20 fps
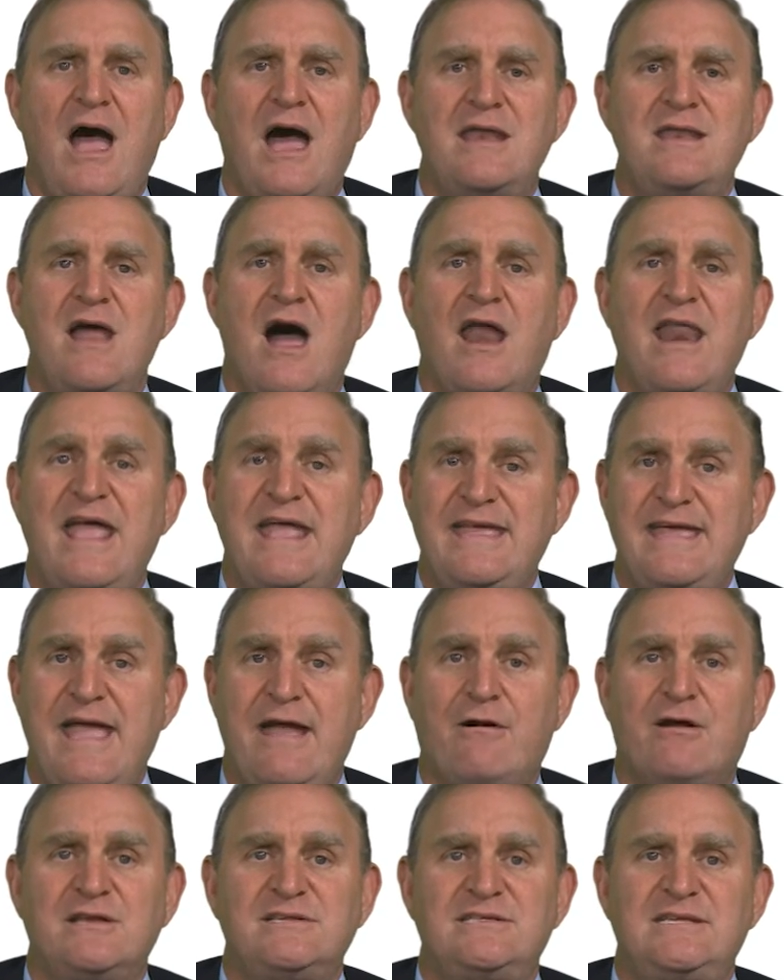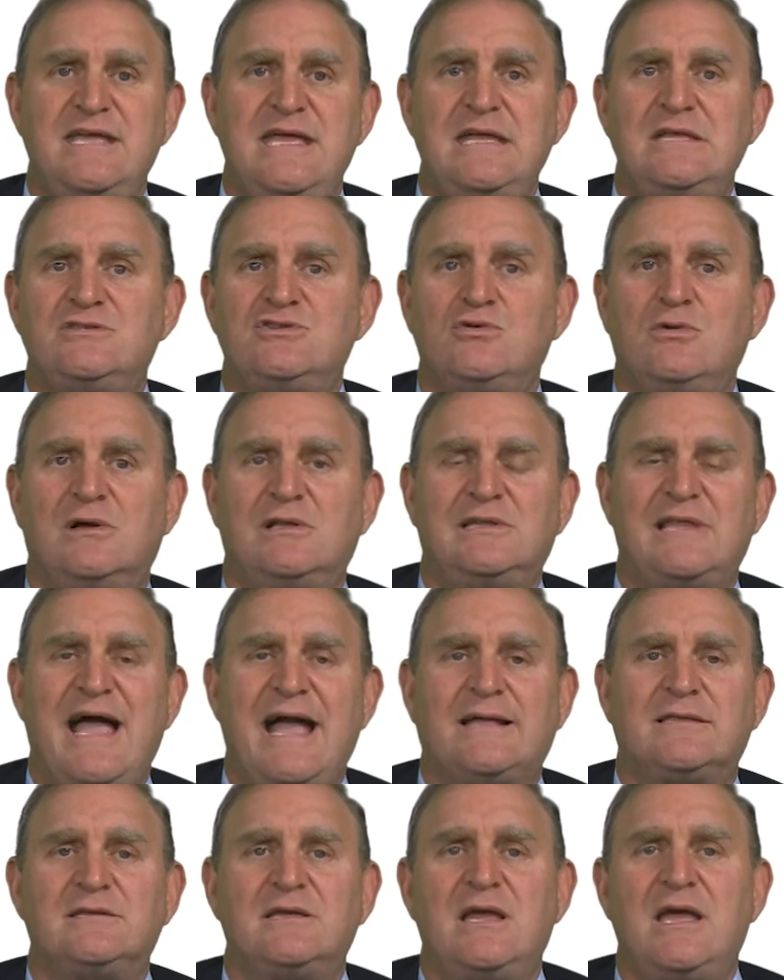not a guarantee to
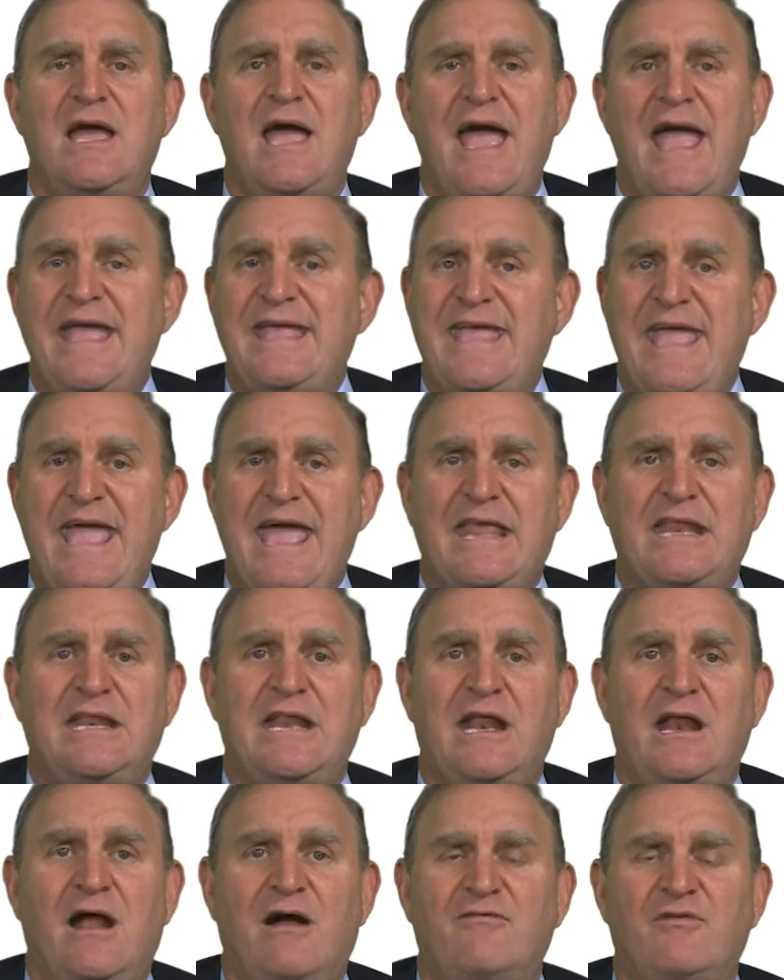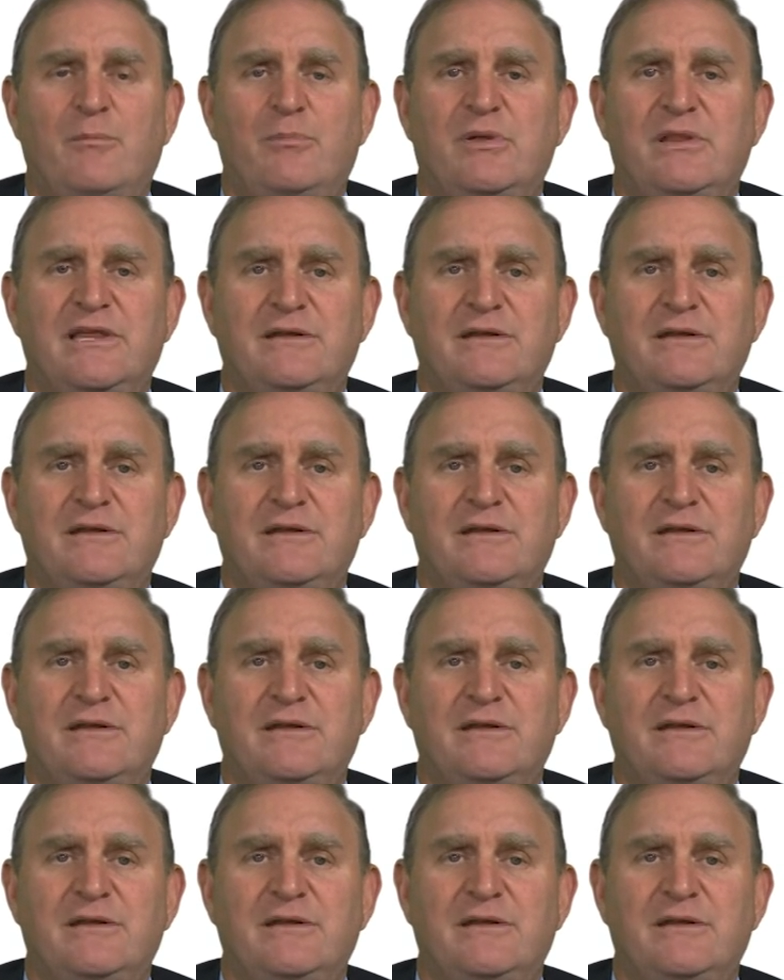elect a candidate of a